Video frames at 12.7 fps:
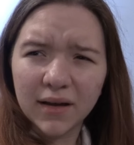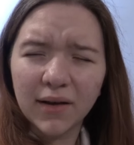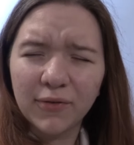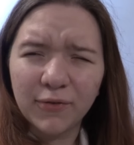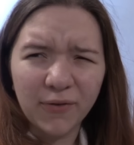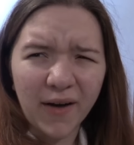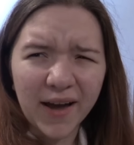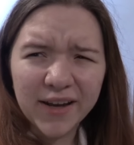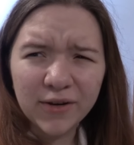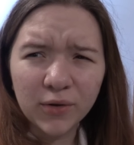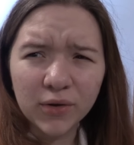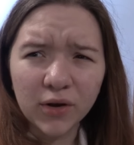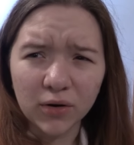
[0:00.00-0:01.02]
A
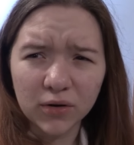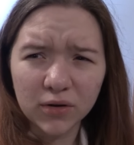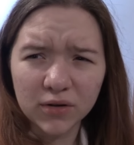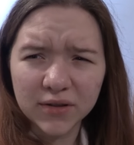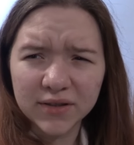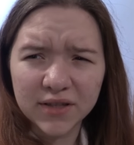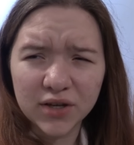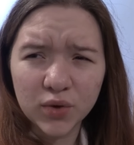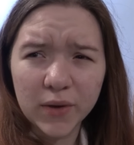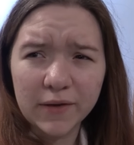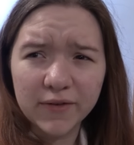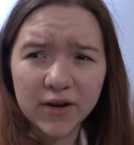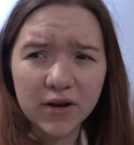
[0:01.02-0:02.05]
final girl? Do you
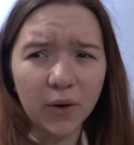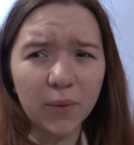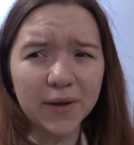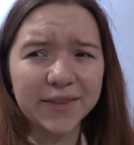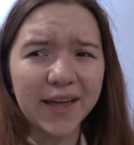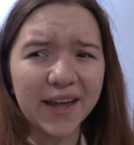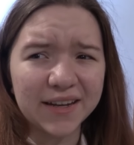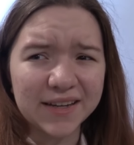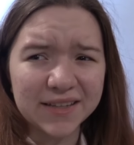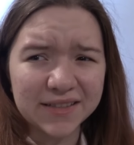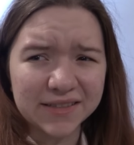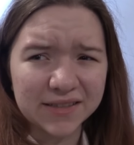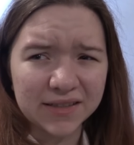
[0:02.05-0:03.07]
even know what that
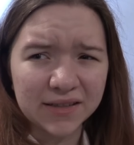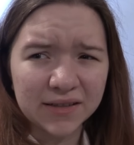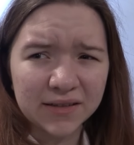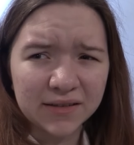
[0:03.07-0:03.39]
is?